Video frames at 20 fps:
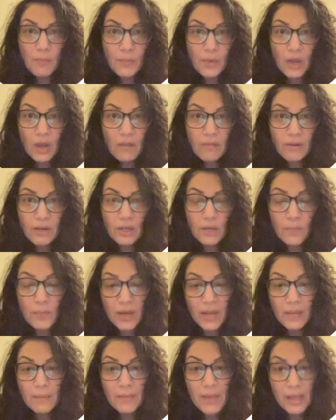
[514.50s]
covered
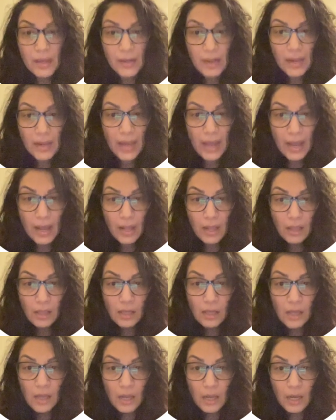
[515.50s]
by Medi-Cal.
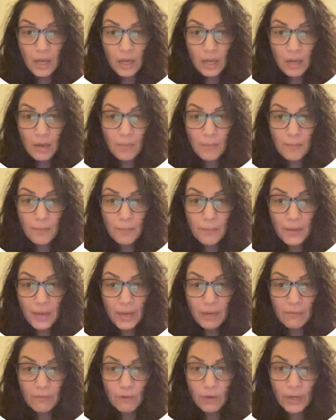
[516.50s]

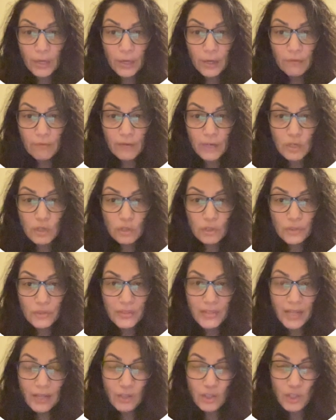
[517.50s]
But for individuals
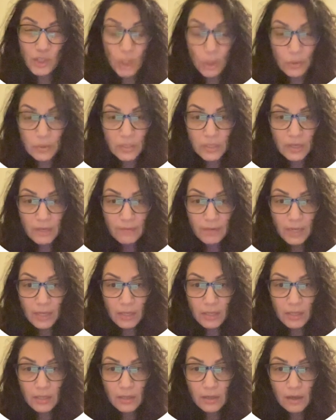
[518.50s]
that don't have
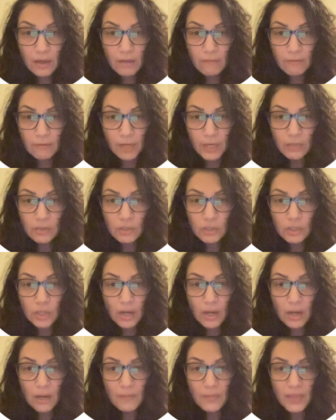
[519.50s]
any coverage,
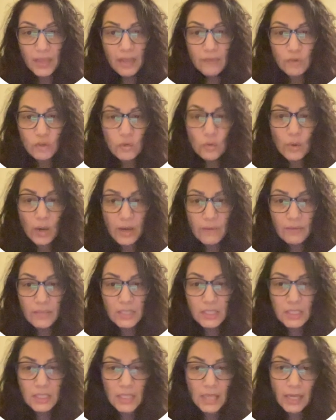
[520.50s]
they do have a
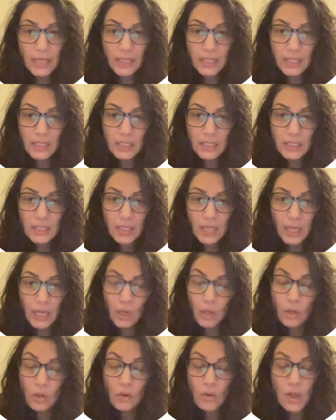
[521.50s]
sliding
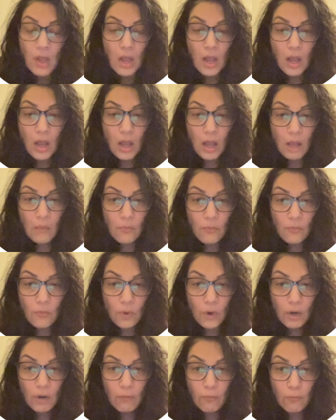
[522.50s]
scale
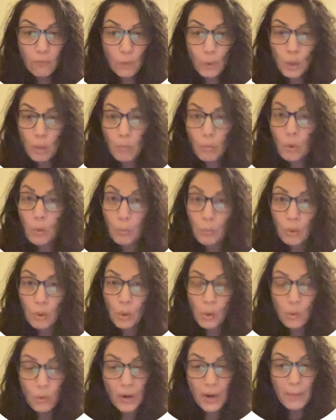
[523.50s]
for affordable
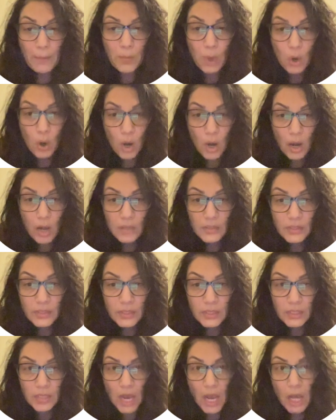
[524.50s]
program
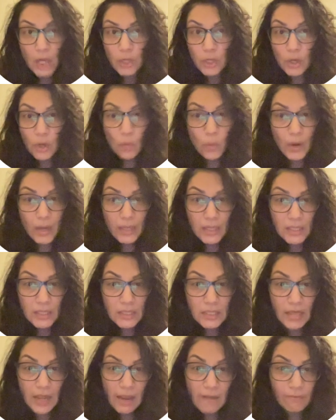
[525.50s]
cost. No one
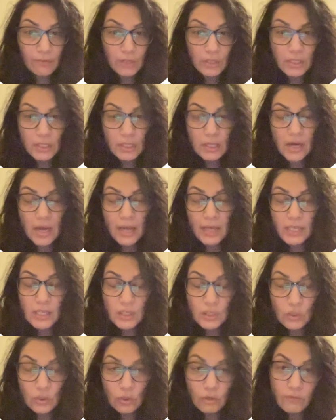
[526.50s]
is ever denied
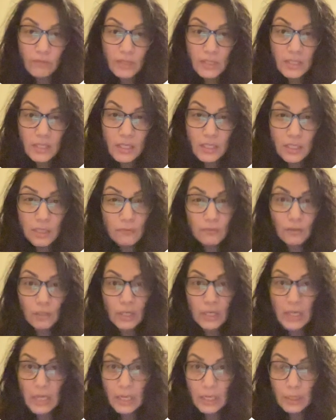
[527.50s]
services for
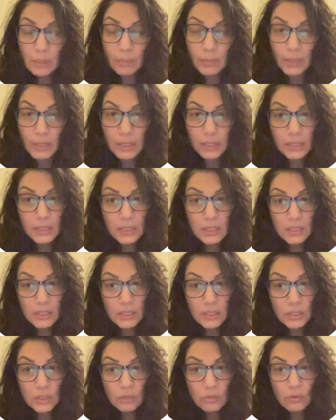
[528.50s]
an inability
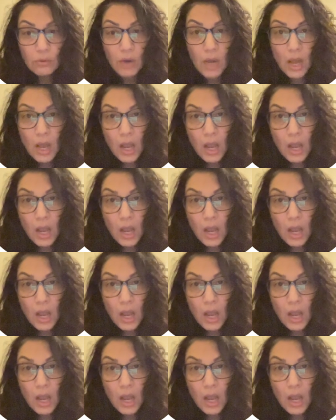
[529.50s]
to